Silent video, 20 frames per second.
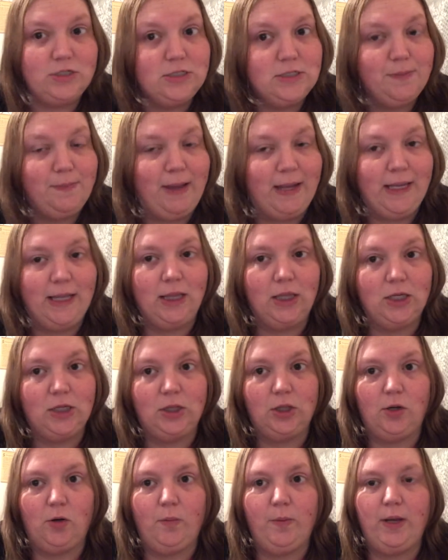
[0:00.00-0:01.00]
to make it look
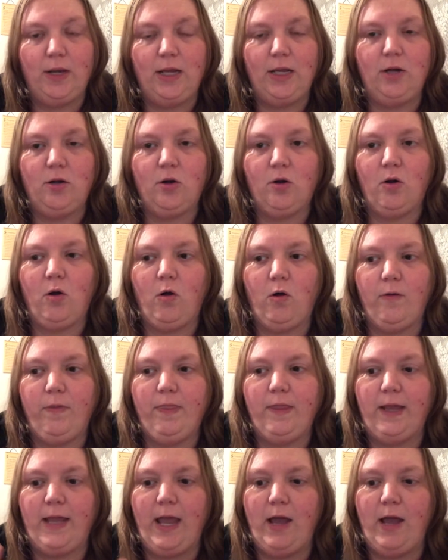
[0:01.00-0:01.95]
a little bit neater on the